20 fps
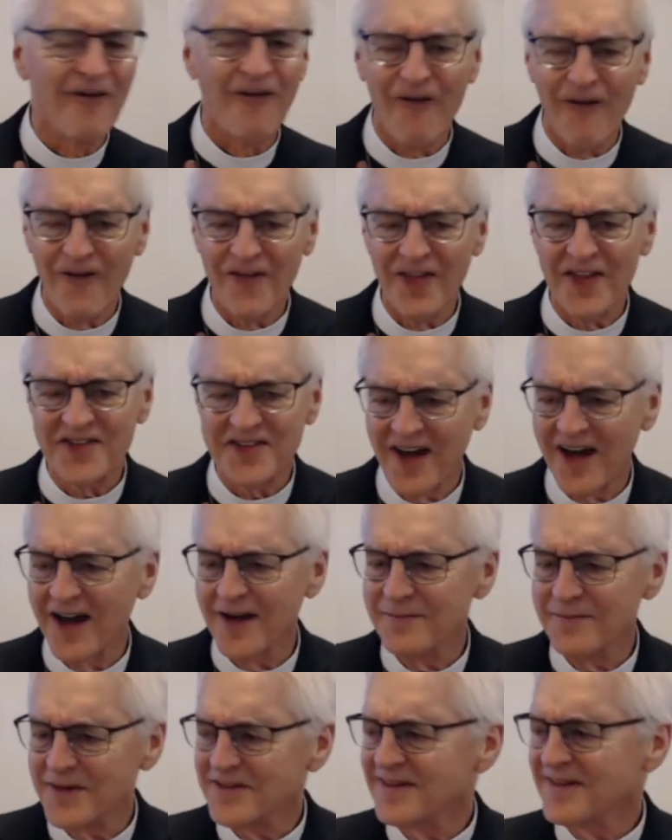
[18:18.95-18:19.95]
all the
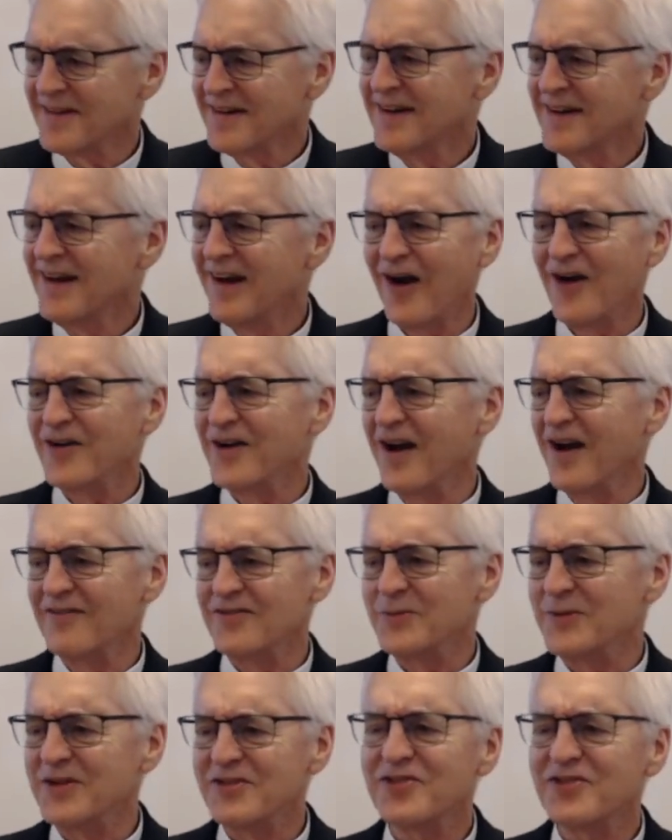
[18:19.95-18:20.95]
time and our, our
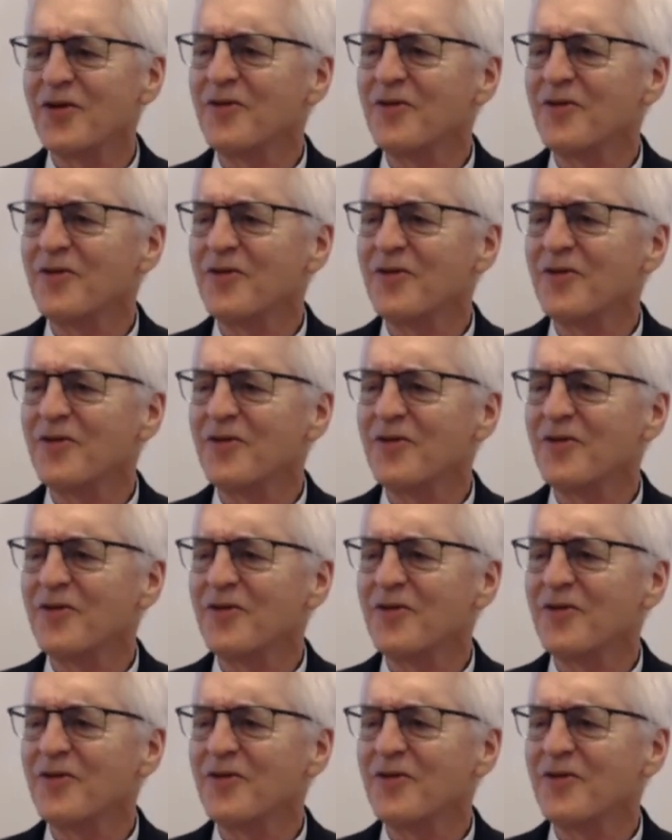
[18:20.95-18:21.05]
government.